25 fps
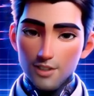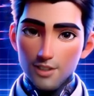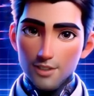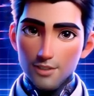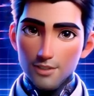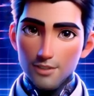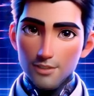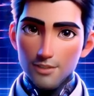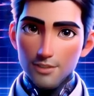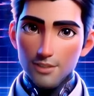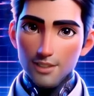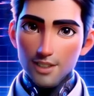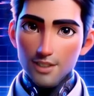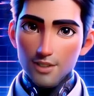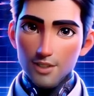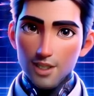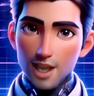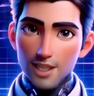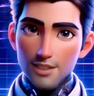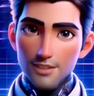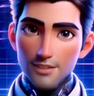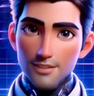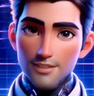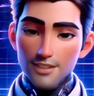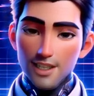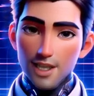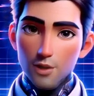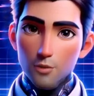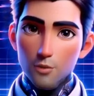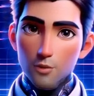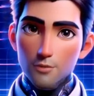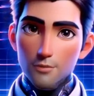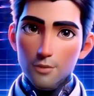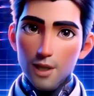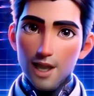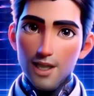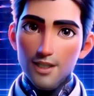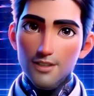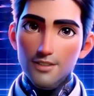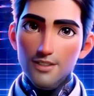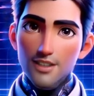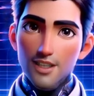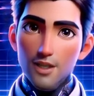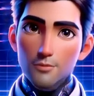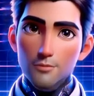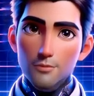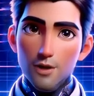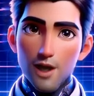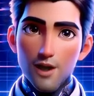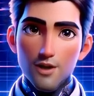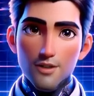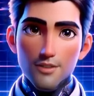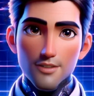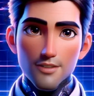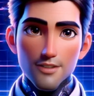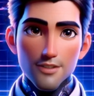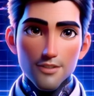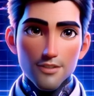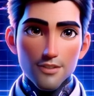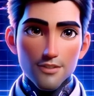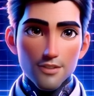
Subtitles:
when crafting the actual executive summary,